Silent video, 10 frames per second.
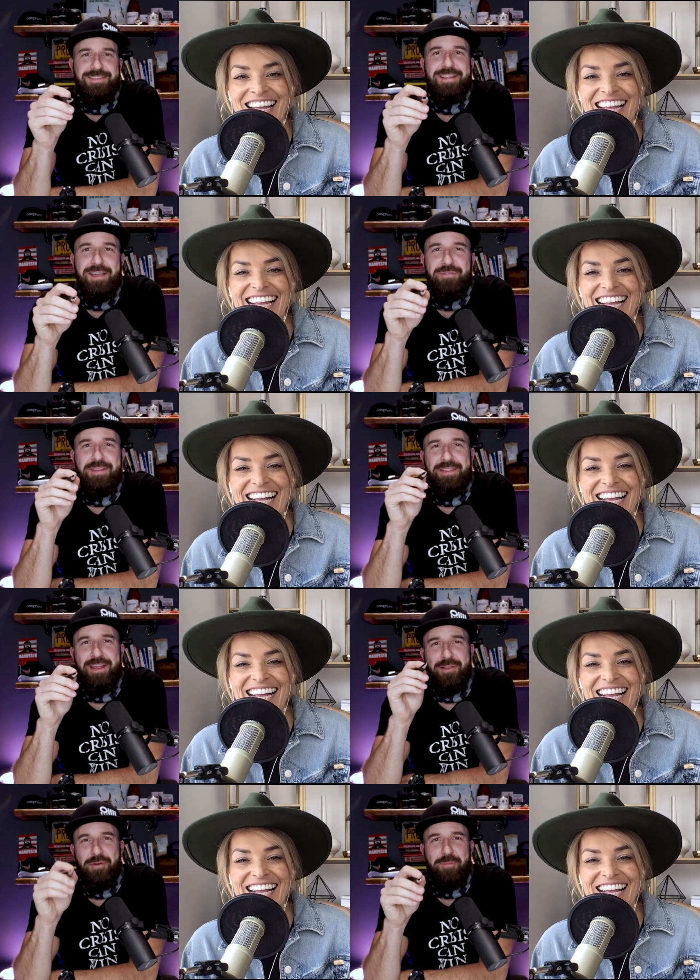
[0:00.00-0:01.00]
Speaker 1: to dive into
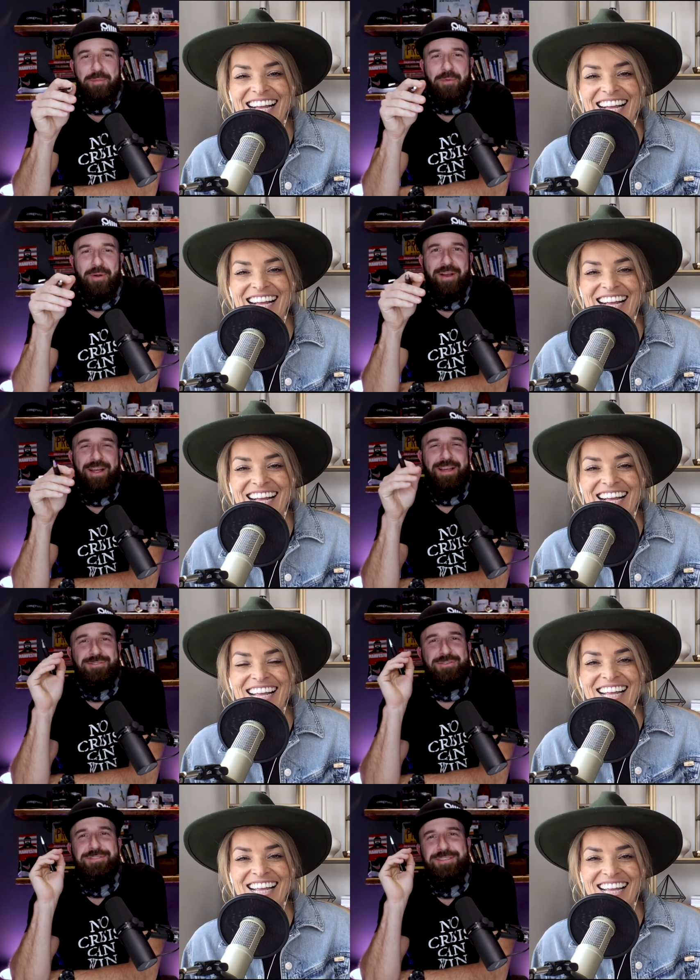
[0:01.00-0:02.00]
that a little bit more.
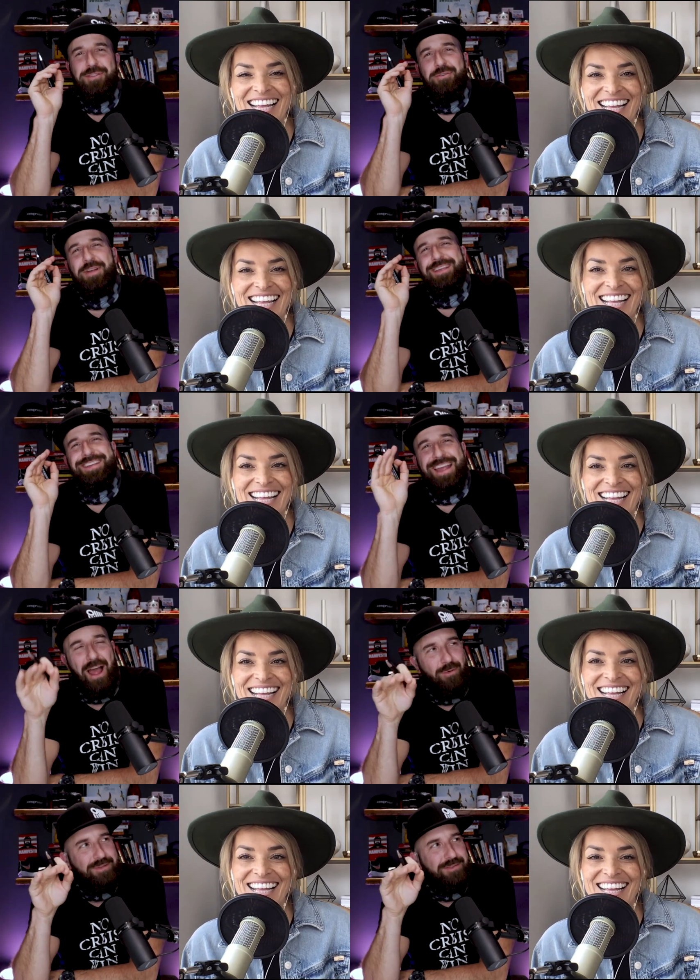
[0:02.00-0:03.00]
So you say they're
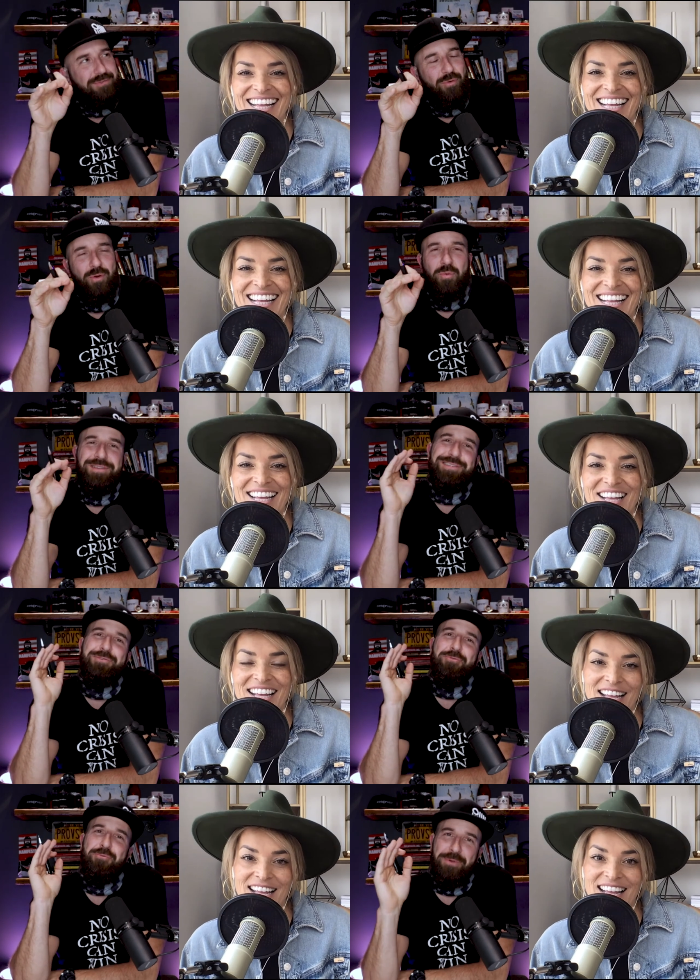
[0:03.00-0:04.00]
accounted for. What do
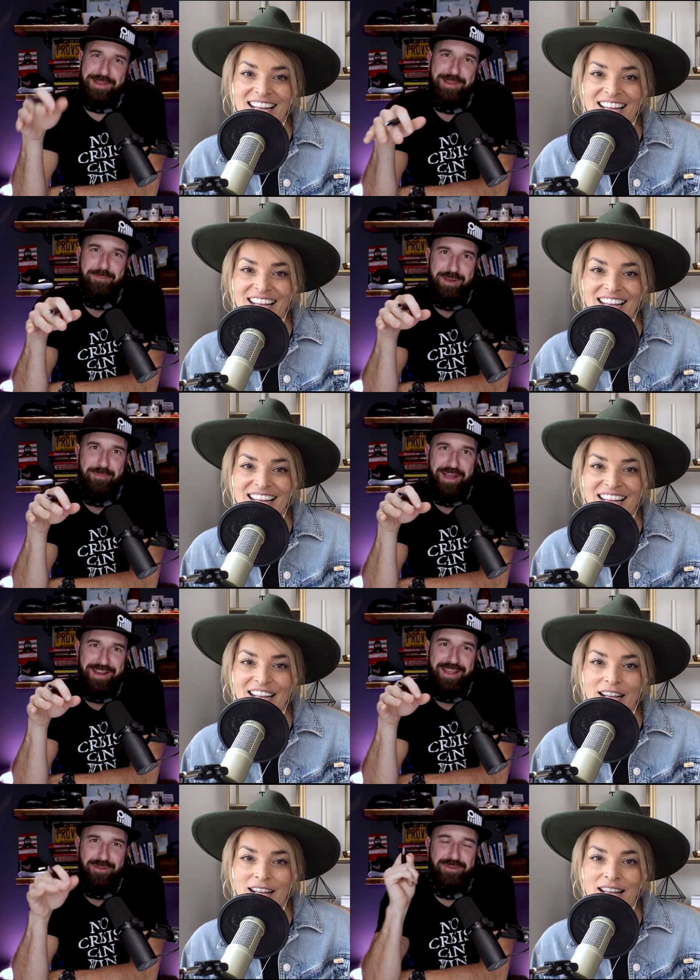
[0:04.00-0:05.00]
you really mean by
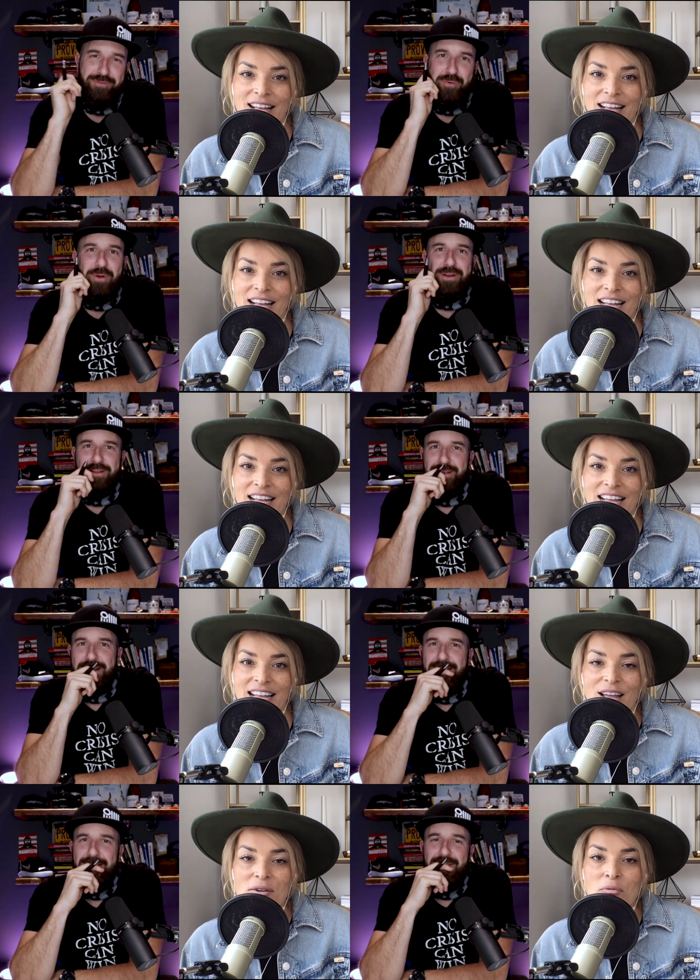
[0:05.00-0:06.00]
accounted for?
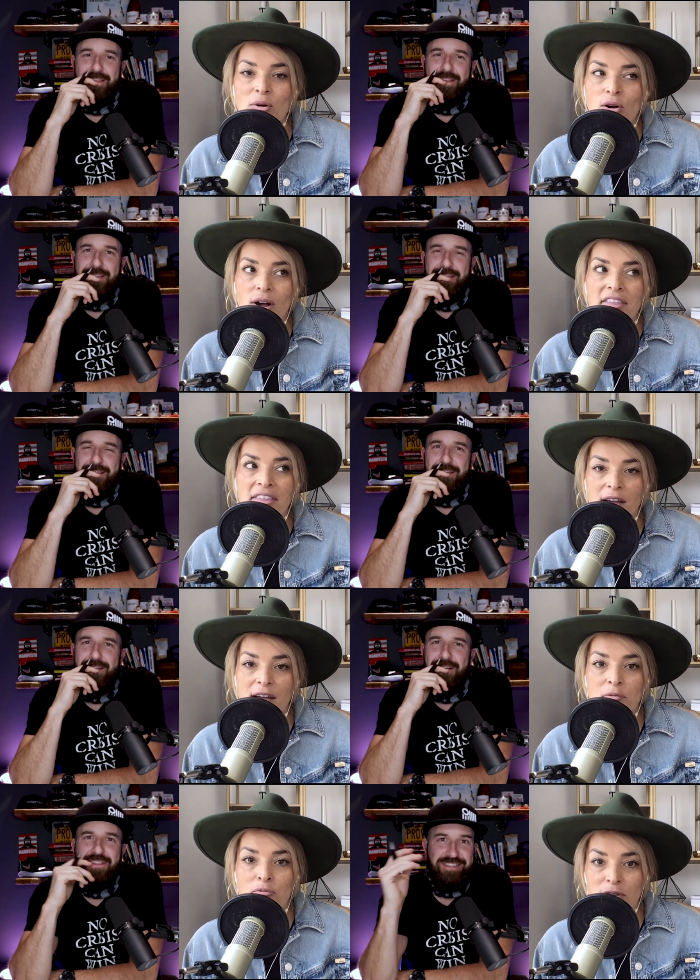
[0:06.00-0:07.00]
Speaker 2: Well, I think
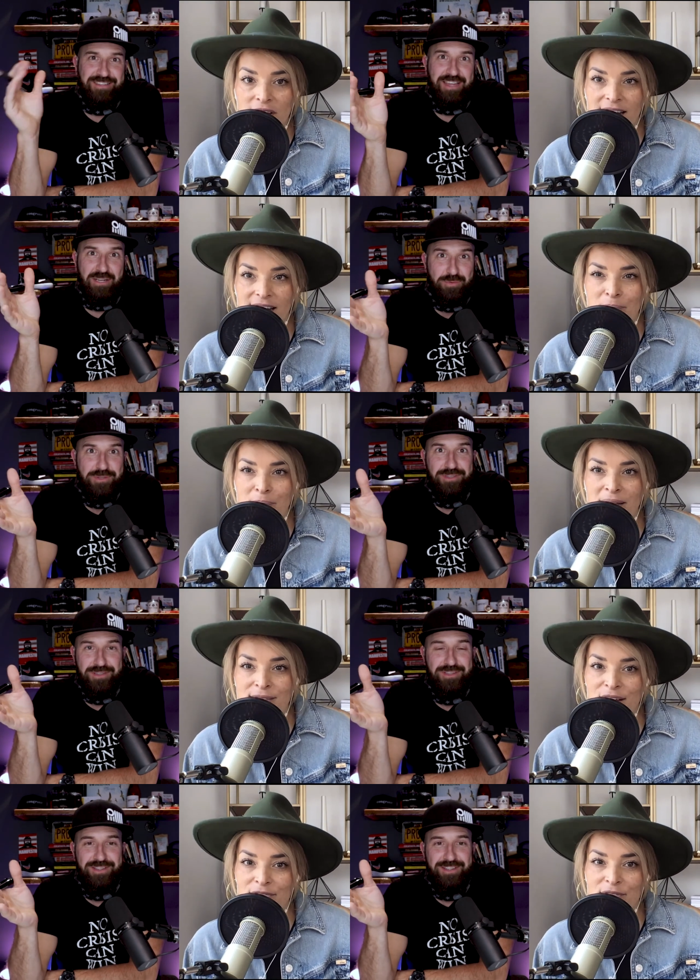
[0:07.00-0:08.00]
I'm Are really
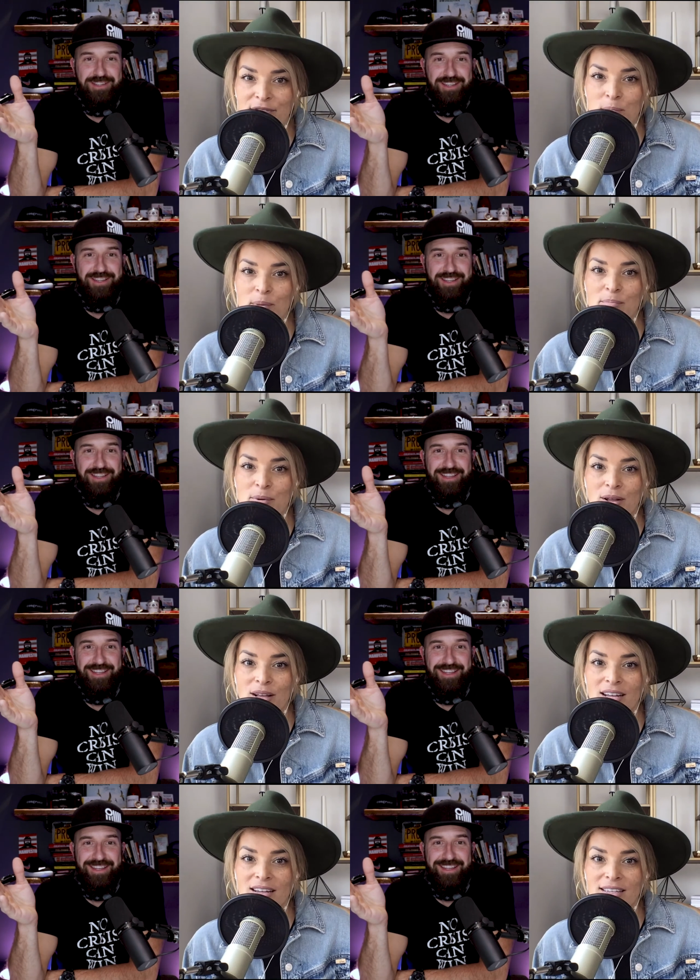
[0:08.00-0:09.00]
pissed off of.
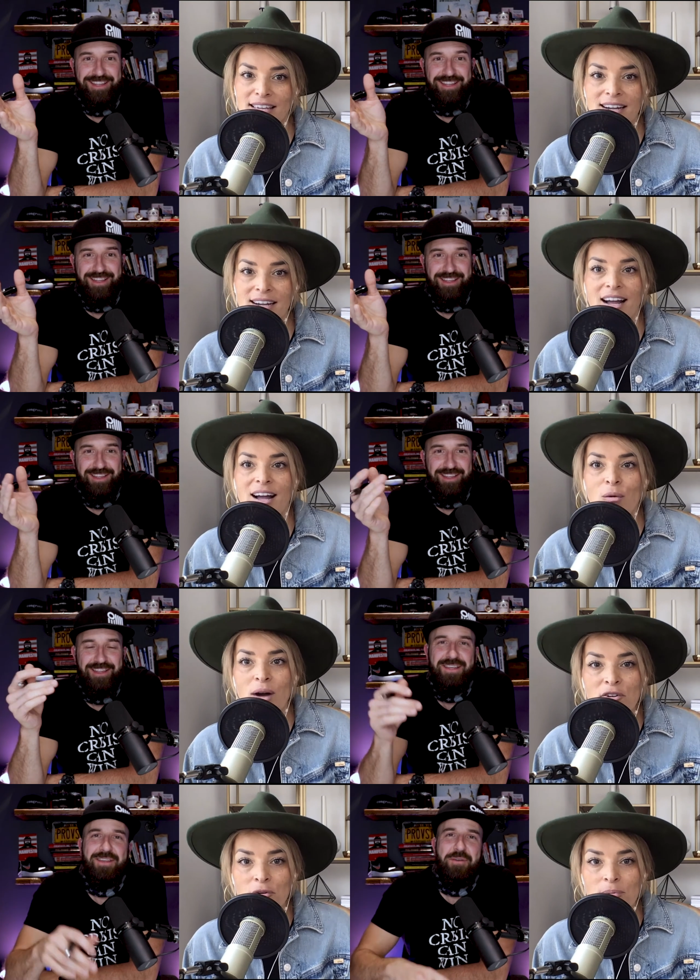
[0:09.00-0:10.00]
yeah. Oh,
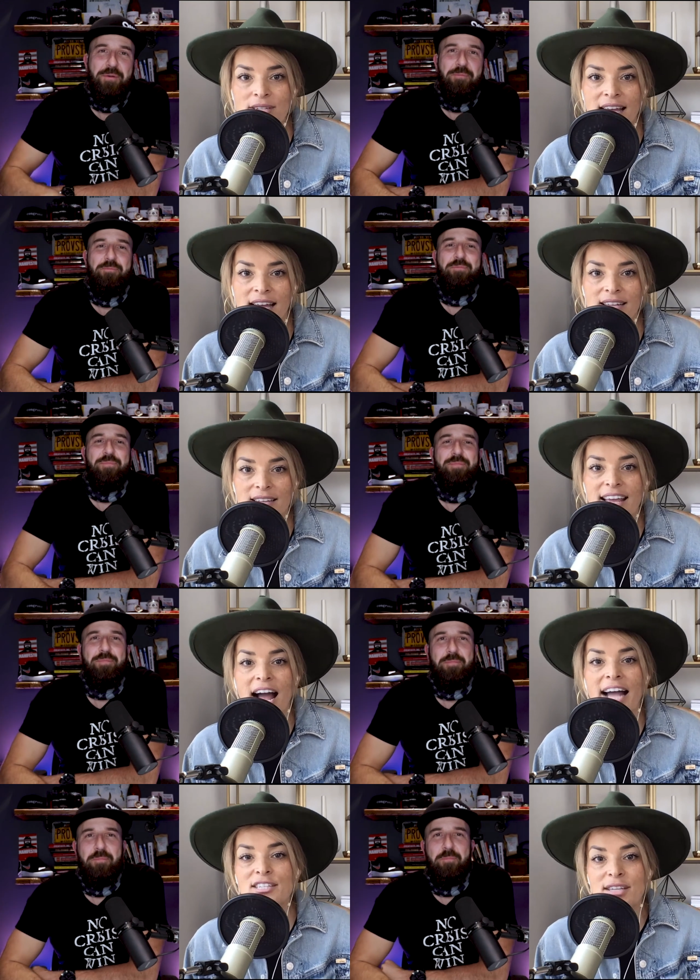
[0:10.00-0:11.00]
hundred percent. Like
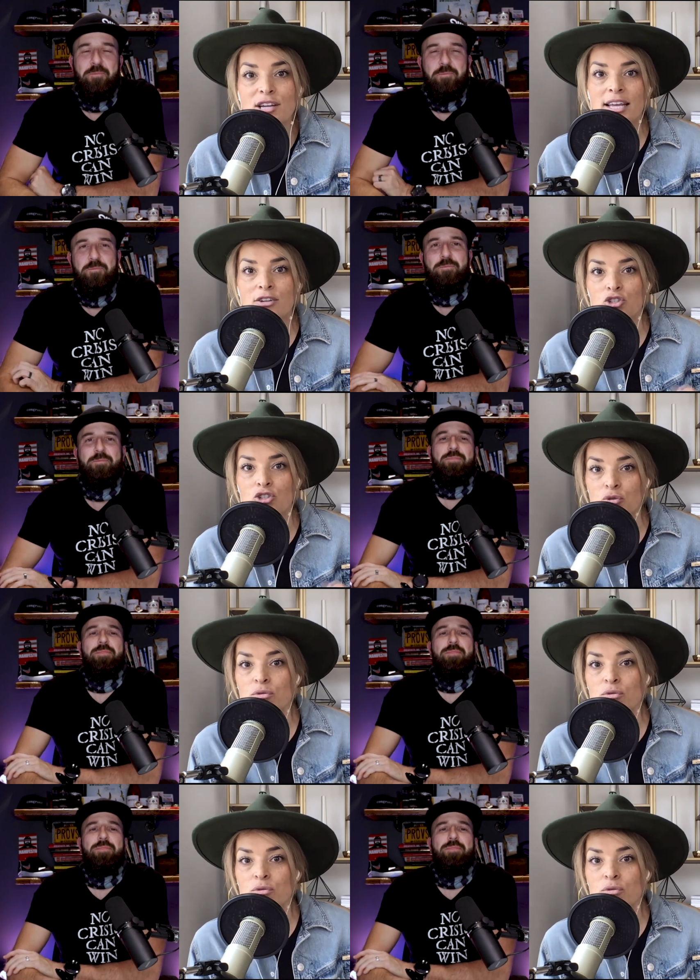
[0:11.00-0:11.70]
I schedule like